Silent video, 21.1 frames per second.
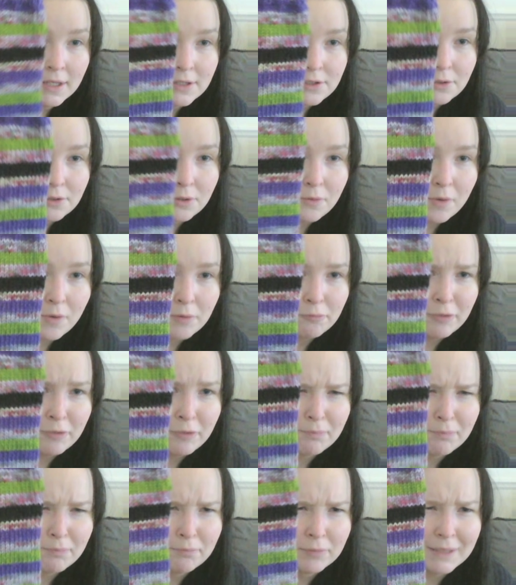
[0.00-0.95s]
So the one
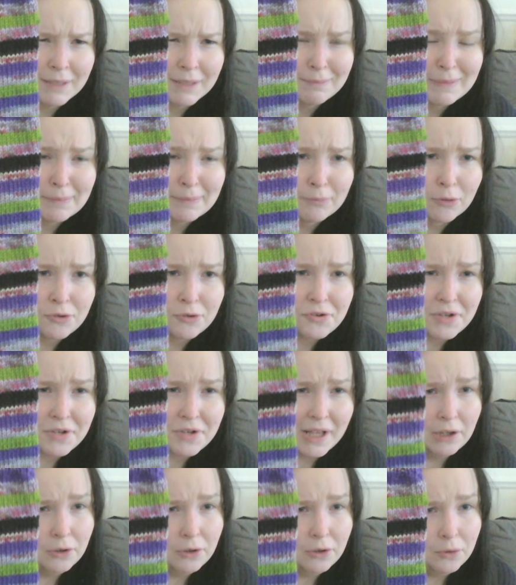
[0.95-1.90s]
with a little bit more
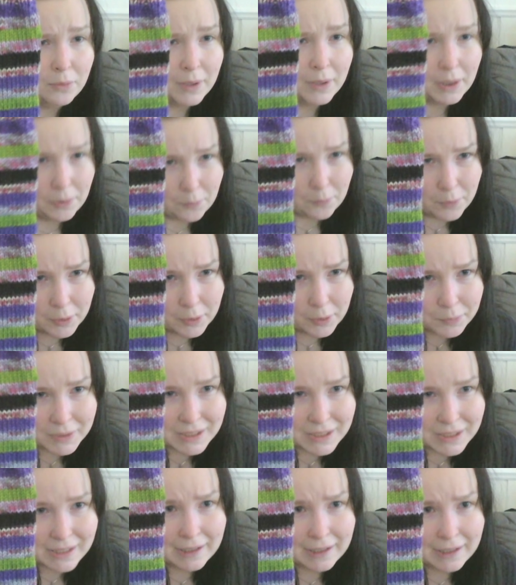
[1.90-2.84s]
yellow, and one
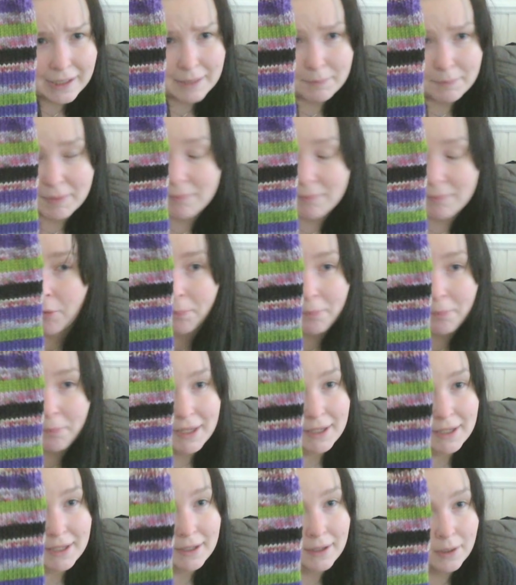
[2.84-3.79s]
with a little bit more
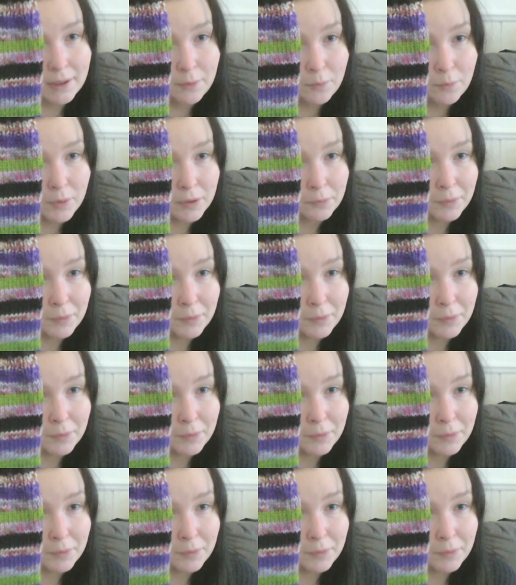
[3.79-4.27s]
pink, and one